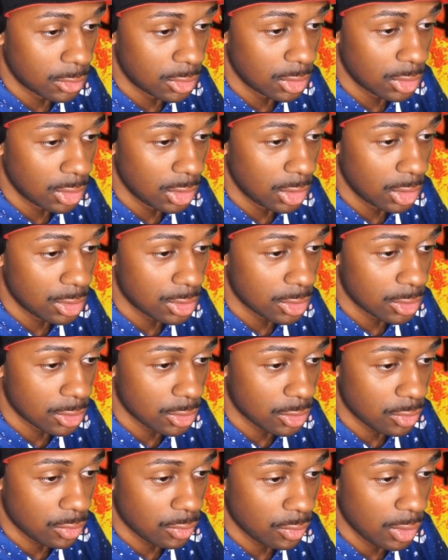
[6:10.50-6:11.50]

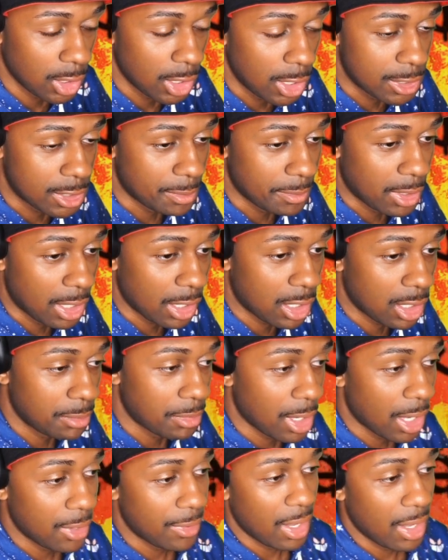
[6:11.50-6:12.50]
Jesus Christ. I mean, I could,
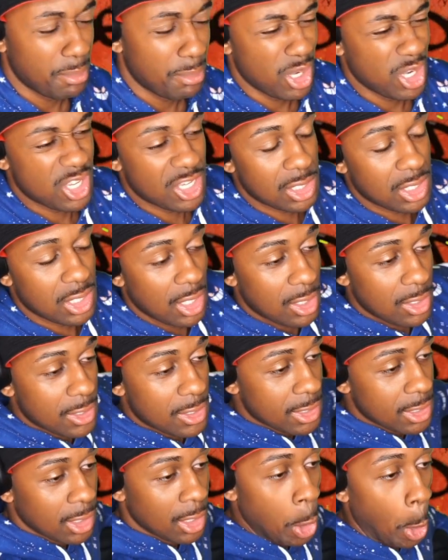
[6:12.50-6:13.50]
I, that makes
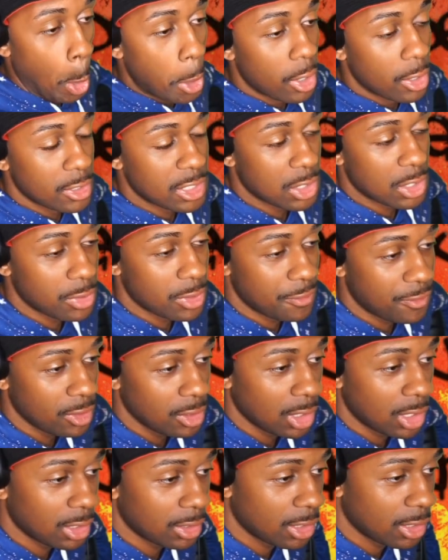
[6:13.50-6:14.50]
sense. So if you
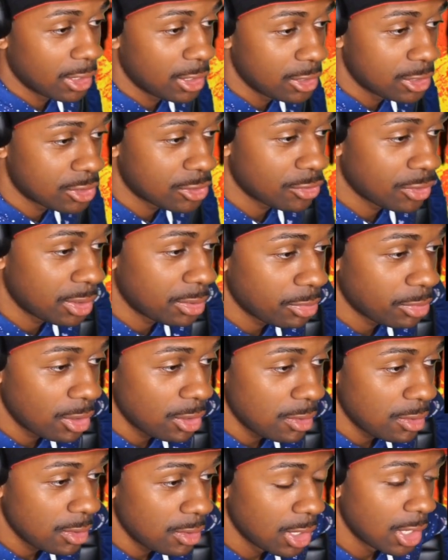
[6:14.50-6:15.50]
look at the history,
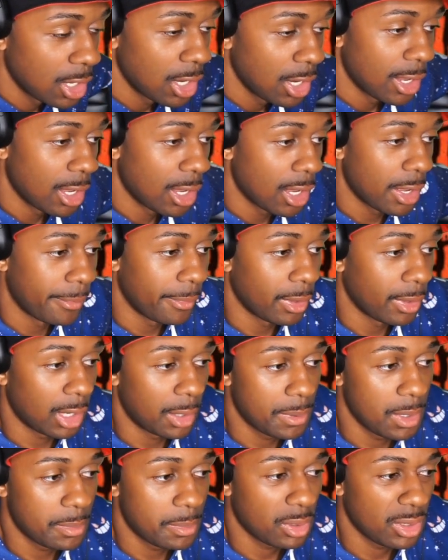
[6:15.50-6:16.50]
bro, Um, a lot
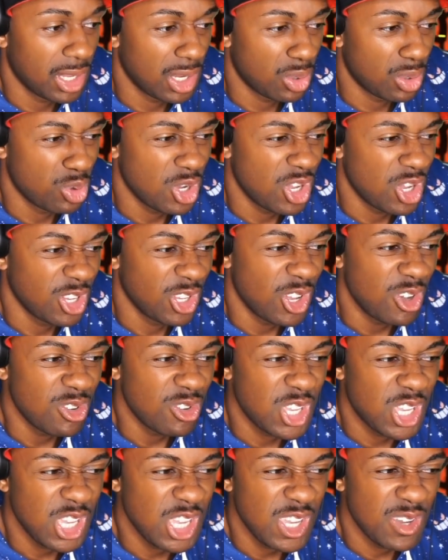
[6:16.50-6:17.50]
of people are like, well,
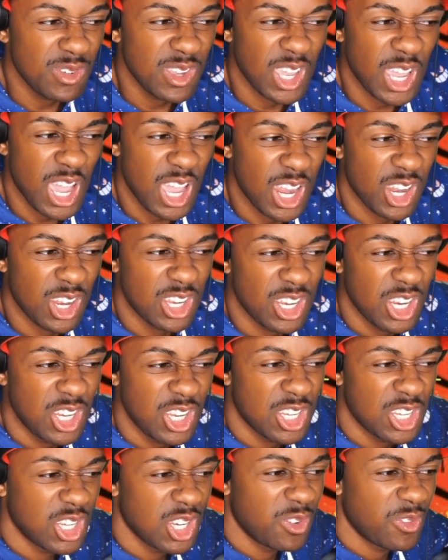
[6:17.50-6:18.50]
low-key, we kind of did
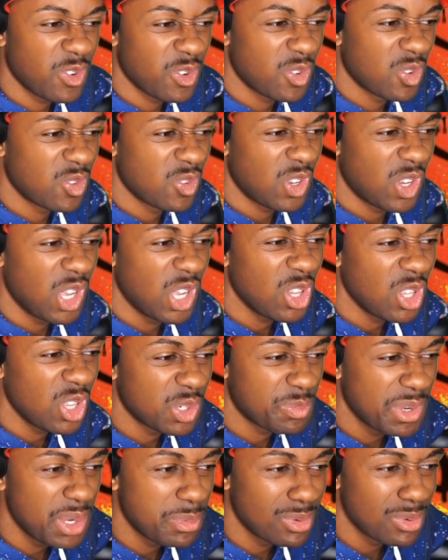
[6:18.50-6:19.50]
descend from English
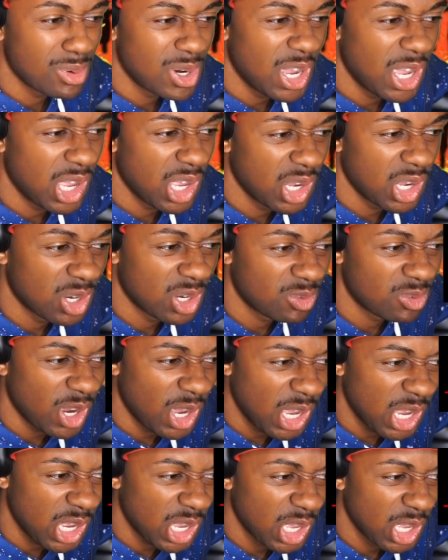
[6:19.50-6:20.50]
people, right?
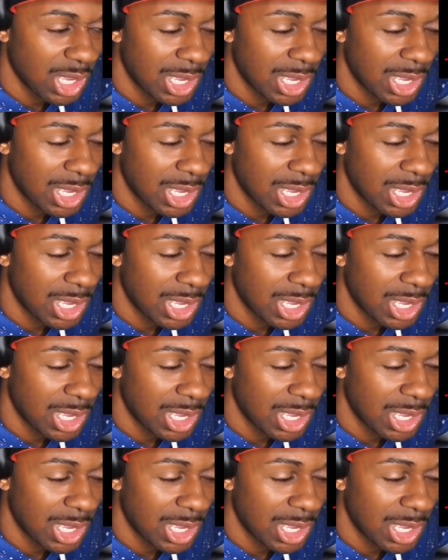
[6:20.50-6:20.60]
Right?